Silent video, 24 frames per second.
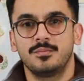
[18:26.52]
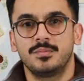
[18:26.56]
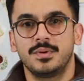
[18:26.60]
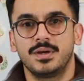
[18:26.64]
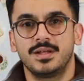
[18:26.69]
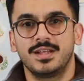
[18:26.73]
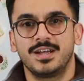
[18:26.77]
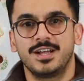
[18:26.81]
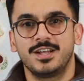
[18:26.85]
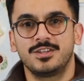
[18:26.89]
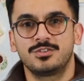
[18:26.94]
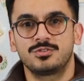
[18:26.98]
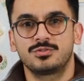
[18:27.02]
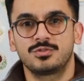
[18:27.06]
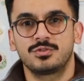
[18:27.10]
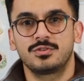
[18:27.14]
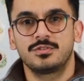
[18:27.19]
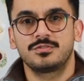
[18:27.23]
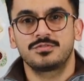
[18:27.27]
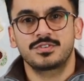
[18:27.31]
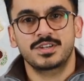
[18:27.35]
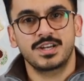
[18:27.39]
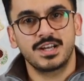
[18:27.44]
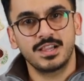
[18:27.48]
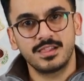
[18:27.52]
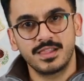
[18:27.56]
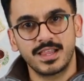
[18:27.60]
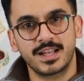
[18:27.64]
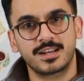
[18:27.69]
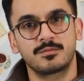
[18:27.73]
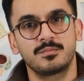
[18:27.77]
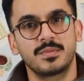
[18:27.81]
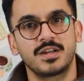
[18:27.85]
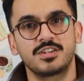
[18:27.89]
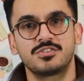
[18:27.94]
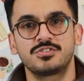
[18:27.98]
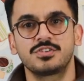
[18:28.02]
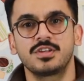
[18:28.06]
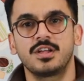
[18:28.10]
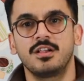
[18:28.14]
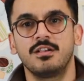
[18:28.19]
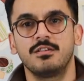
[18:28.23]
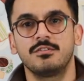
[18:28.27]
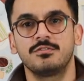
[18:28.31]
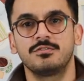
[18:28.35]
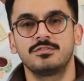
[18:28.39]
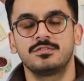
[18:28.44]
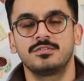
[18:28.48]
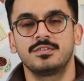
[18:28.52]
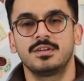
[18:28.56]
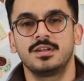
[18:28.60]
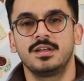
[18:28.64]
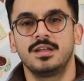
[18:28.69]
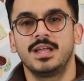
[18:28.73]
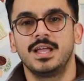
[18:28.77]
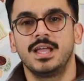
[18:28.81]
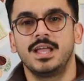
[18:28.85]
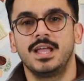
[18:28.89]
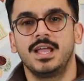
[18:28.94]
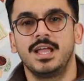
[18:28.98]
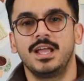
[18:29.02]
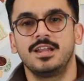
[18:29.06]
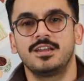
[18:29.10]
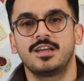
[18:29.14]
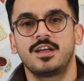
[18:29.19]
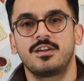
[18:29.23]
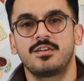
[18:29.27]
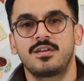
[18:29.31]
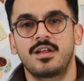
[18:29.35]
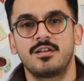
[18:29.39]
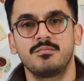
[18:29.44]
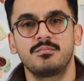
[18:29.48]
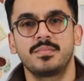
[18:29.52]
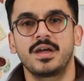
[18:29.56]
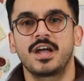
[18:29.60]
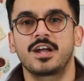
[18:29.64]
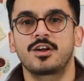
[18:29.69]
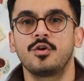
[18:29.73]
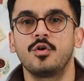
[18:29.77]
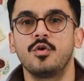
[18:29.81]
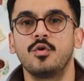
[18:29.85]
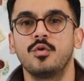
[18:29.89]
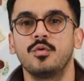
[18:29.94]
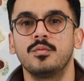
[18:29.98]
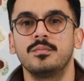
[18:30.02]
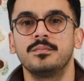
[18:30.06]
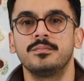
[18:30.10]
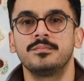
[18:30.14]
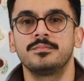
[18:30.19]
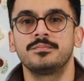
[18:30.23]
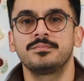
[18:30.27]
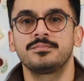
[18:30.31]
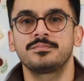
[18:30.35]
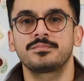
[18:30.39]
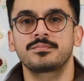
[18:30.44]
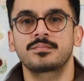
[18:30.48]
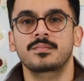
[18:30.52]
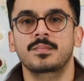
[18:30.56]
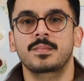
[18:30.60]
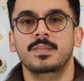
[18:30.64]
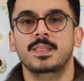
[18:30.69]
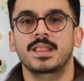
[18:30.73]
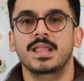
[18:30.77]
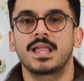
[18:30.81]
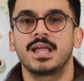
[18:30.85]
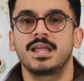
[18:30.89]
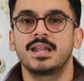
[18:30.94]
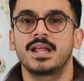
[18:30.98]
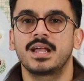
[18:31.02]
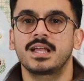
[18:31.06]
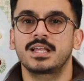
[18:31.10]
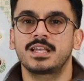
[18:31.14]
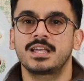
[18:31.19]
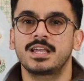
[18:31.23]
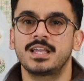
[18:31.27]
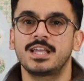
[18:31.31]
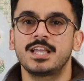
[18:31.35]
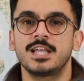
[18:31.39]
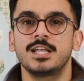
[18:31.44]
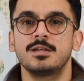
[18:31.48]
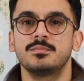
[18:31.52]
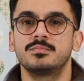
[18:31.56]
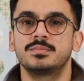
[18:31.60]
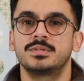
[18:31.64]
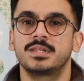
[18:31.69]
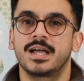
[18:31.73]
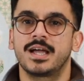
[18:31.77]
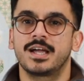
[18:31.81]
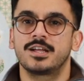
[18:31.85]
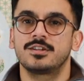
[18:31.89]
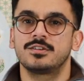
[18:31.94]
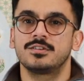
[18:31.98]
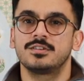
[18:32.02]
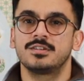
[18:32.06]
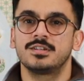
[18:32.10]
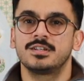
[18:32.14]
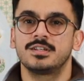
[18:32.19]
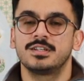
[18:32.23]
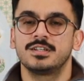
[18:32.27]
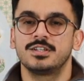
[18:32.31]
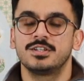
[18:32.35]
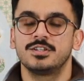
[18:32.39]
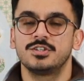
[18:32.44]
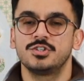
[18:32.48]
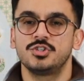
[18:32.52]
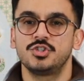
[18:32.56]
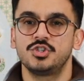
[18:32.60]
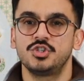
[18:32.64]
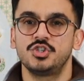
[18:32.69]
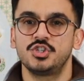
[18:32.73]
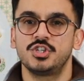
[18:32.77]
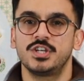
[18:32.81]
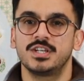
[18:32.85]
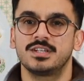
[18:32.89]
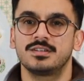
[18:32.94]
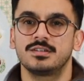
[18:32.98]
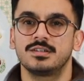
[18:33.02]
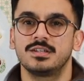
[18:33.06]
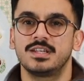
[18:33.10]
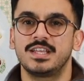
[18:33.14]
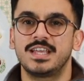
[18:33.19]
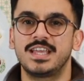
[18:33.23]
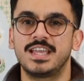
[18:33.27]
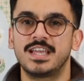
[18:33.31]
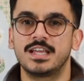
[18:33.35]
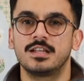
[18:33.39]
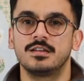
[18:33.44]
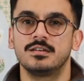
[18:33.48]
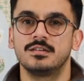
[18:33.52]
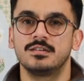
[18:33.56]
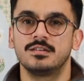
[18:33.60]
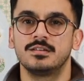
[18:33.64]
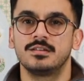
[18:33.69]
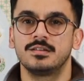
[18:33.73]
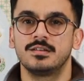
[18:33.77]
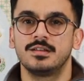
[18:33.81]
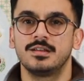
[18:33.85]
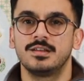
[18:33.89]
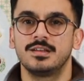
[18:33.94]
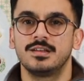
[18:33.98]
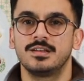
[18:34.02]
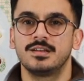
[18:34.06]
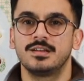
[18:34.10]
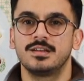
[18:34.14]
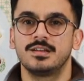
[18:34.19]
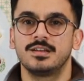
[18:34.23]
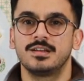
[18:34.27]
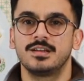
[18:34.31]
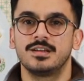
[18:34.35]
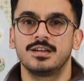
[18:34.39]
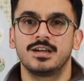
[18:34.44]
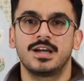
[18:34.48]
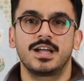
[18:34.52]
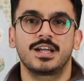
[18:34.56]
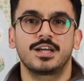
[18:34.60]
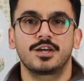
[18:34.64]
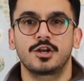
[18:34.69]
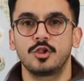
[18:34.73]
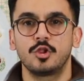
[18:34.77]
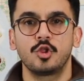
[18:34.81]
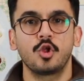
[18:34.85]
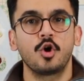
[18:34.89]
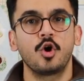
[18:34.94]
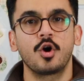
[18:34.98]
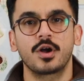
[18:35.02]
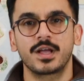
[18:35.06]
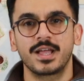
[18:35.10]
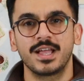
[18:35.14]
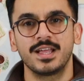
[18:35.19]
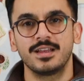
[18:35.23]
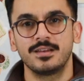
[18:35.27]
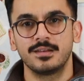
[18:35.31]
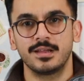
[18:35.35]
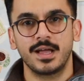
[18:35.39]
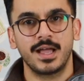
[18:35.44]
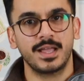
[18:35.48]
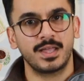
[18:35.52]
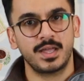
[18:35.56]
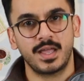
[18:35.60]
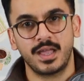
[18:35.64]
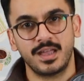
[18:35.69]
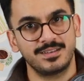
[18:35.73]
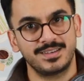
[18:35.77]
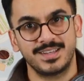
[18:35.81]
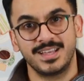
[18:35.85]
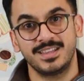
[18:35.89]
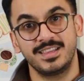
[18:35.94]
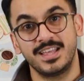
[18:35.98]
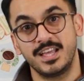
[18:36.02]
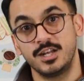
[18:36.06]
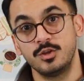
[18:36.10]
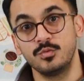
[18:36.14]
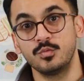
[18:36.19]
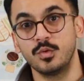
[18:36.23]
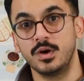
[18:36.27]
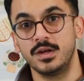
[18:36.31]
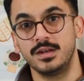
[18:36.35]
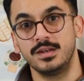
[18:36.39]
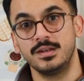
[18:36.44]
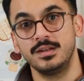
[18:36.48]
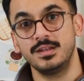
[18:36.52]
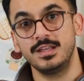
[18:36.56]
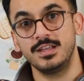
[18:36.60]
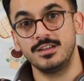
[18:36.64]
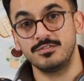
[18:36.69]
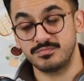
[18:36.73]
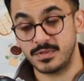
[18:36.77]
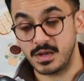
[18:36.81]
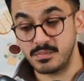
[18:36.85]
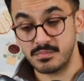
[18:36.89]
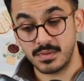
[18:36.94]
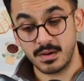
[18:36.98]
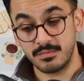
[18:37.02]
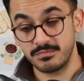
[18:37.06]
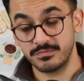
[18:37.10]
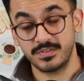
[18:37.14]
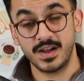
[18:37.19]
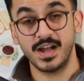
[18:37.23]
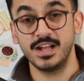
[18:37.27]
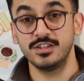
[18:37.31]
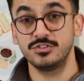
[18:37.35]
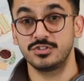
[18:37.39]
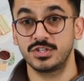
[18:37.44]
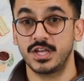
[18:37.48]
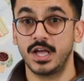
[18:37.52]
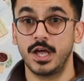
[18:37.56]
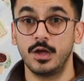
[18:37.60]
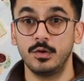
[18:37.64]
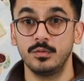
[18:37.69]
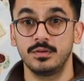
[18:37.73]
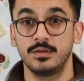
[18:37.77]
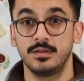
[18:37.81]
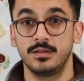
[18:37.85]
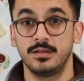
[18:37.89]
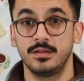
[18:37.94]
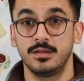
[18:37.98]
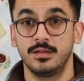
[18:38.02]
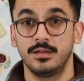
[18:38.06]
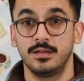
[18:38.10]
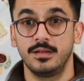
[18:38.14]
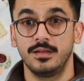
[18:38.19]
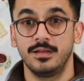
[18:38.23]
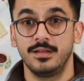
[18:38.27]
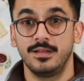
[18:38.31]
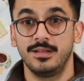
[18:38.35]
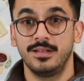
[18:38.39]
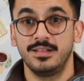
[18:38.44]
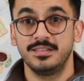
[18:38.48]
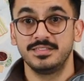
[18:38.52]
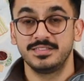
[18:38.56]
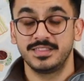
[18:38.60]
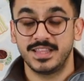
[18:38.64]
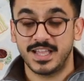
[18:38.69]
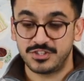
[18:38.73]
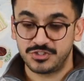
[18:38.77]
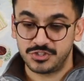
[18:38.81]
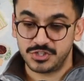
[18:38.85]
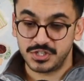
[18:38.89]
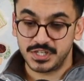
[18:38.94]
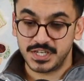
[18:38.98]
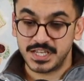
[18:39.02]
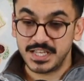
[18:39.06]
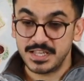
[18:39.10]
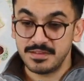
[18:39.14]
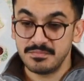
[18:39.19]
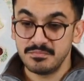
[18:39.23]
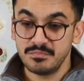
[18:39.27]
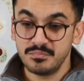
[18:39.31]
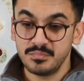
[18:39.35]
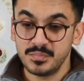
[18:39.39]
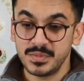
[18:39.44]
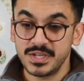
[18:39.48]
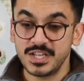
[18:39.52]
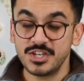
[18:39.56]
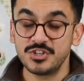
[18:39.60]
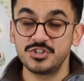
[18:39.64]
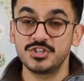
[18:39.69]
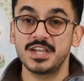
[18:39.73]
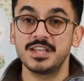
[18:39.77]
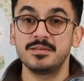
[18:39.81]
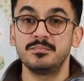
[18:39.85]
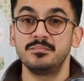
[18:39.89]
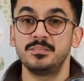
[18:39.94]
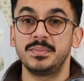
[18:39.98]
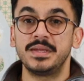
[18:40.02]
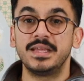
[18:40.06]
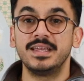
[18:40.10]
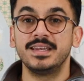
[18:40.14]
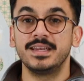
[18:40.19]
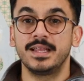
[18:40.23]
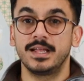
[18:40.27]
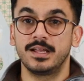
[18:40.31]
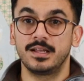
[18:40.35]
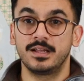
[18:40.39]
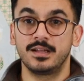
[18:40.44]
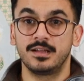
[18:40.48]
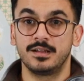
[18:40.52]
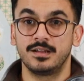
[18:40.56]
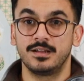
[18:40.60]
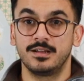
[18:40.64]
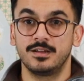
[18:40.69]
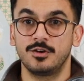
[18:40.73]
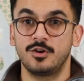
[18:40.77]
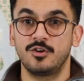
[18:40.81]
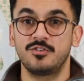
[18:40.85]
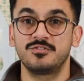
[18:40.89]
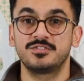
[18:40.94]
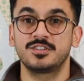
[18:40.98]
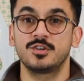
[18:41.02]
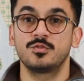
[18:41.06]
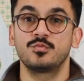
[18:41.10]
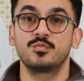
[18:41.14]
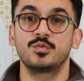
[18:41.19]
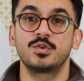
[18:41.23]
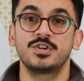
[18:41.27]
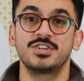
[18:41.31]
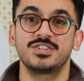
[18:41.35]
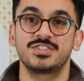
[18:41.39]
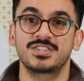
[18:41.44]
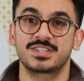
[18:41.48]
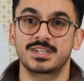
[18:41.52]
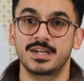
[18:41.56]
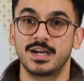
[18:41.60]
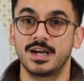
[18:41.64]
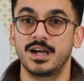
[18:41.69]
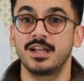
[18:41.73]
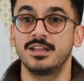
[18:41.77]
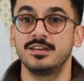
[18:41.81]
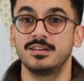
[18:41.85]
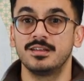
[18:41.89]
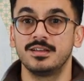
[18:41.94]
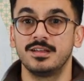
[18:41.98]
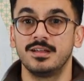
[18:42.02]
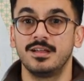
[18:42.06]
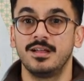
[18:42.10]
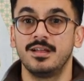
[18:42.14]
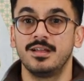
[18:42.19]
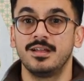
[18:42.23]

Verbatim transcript: but I sort of collect myself and I run back home. And I keep that shit in. I gotta lock in. I can't tell anyone. If my mom finds out, that's an immediate beating of the worst kind.